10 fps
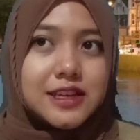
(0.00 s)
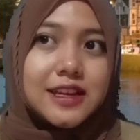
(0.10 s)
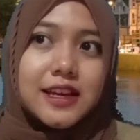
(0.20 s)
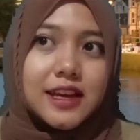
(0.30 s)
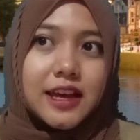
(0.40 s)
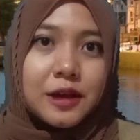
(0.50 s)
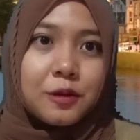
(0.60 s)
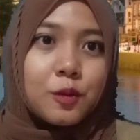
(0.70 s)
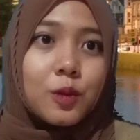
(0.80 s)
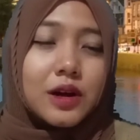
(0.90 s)
and
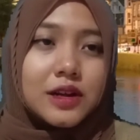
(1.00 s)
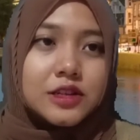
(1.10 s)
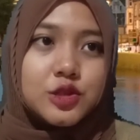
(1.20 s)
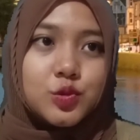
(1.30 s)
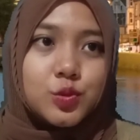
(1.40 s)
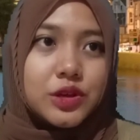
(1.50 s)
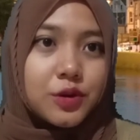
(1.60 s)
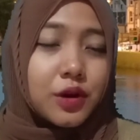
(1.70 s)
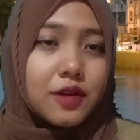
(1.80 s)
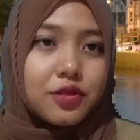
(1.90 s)
once we
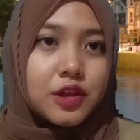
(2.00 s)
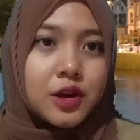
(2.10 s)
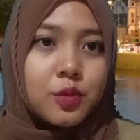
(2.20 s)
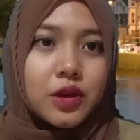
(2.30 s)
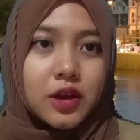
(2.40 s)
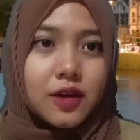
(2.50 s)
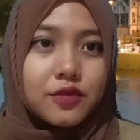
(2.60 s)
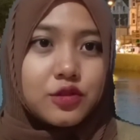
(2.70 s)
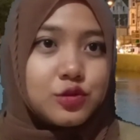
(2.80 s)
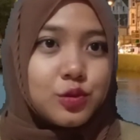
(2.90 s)
arrived there, we have to
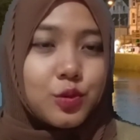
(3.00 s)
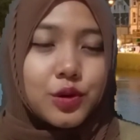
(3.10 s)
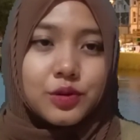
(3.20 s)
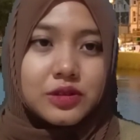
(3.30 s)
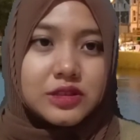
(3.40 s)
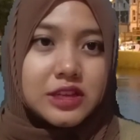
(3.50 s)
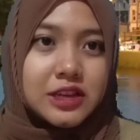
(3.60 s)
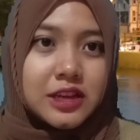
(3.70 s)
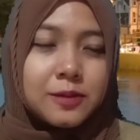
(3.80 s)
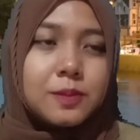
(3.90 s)
do
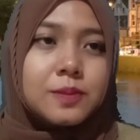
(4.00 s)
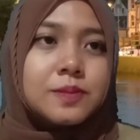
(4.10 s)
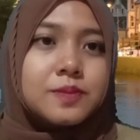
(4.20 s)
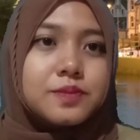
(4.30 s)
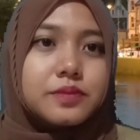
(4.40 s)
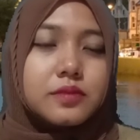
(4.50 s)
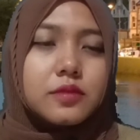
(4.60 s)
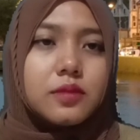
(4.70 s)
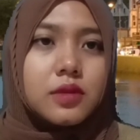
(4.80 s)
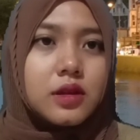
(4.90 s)
quarantine.
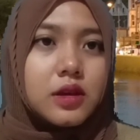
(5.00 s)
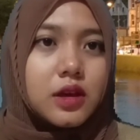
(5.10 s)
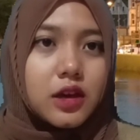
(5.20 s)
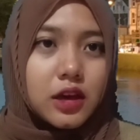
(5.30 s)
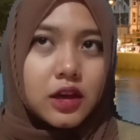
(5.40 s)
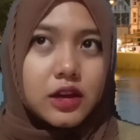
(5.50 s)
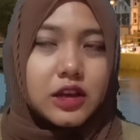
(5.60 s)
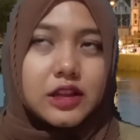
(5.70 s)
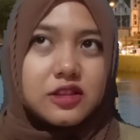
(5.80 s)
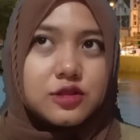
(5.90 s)
And
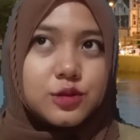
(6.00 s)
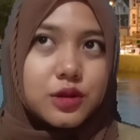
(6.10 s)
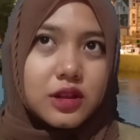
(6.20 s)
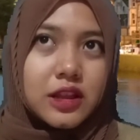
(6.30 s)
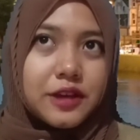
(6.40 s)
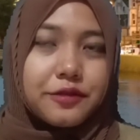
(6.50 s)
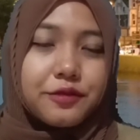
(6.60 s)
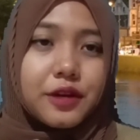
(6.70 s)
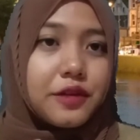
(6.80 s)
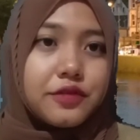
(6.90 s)
it took
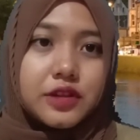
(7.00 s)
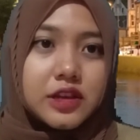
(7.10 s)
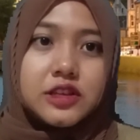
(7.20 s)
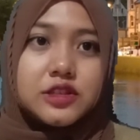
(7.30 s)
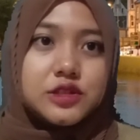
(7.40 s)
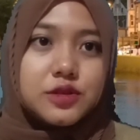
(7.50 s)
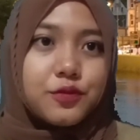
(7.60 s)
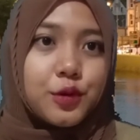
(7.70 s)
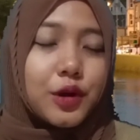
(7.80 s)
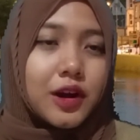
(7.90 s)
5 days for
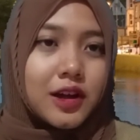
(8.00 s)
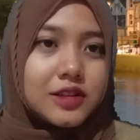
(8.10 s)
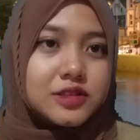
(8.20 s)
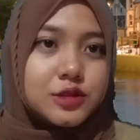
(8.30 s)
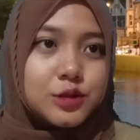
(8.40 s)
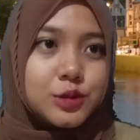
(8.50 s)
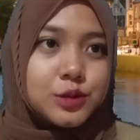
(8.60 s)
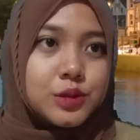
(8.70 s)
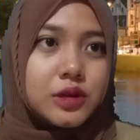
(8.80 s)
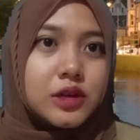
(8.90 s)
us to
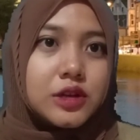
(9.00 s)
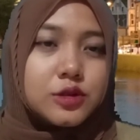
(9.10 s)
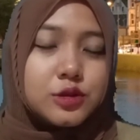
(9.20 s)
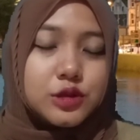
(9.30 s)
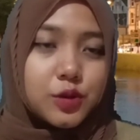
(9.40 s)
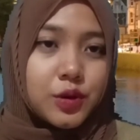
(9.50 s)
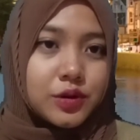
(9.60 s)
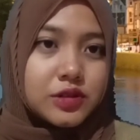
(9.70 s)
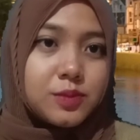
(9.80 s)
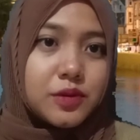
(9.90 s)
do the quarantine
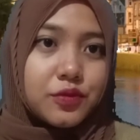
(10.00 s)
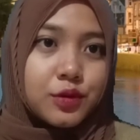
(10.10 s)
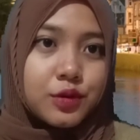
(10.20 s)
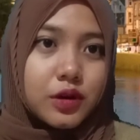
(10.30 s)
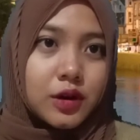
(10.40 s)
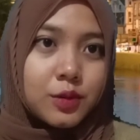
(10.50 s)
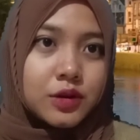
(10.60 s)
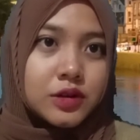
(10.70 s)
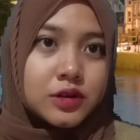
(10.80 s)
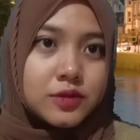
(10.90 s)
before
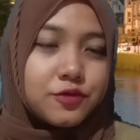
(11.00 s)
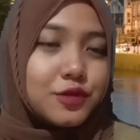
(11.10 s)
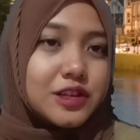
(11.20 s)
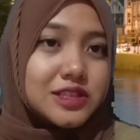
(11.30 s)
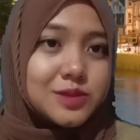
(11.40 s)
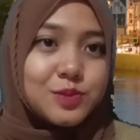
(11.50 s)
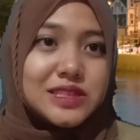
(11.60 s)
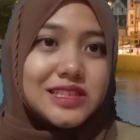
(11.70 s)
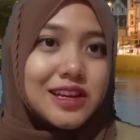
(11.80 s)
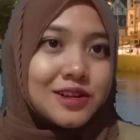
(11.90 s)
our first
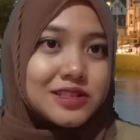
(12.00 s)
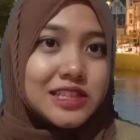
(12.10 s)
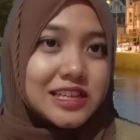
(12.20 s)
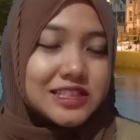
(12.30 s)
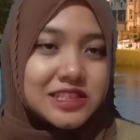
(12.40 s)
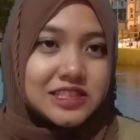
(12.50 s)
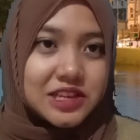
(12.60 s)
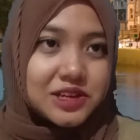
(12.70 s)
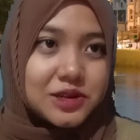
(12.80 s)
PCR test there.